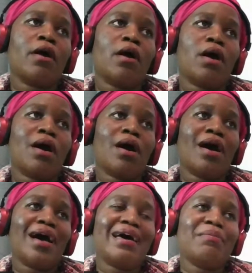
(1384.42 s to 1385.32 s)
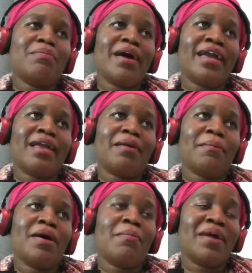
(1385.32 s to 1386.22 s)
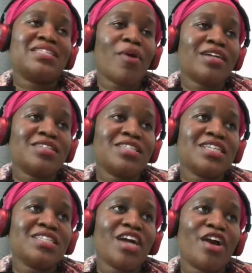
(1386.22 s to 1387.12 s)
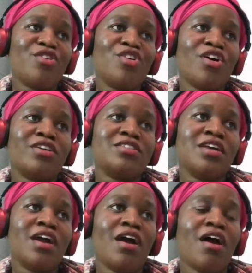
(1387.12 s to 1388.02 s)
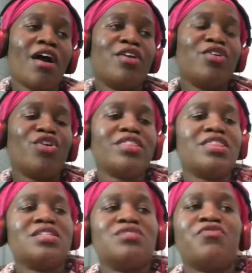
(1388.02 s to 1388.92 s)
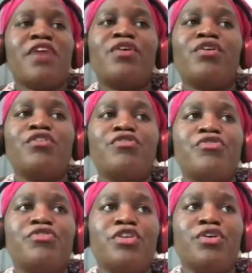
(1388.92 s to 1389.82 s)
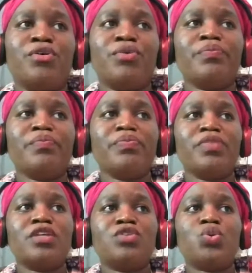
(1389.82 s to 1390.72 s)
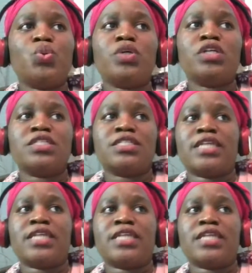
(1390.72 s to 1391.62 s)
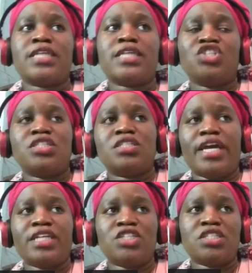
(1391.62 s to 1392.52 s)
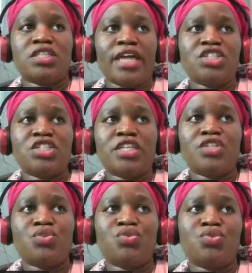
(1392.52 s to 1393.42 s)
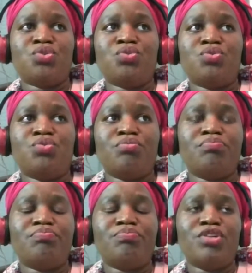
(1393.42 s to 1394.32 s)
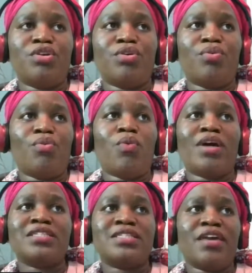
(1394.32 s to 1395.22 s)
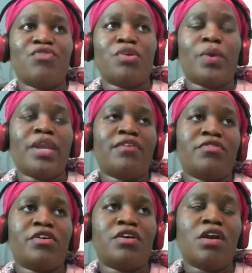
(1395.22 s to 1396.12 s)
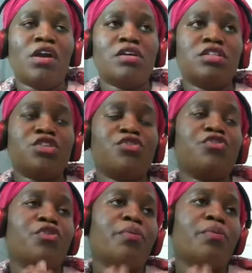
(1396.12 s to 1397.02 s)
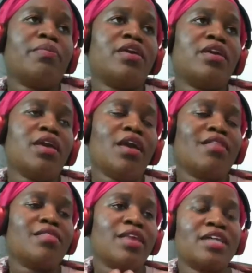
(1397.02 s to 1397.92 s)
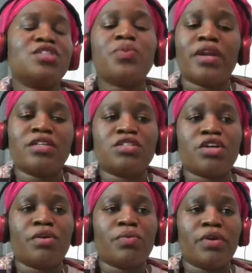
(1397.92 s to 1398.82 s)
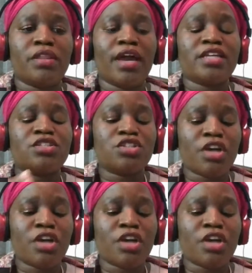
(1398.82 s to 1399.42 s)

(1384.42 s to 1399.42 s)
my my self-care practices are not these far off, tools that I just get to do, once every whenever. So for me, that's what I start with. I start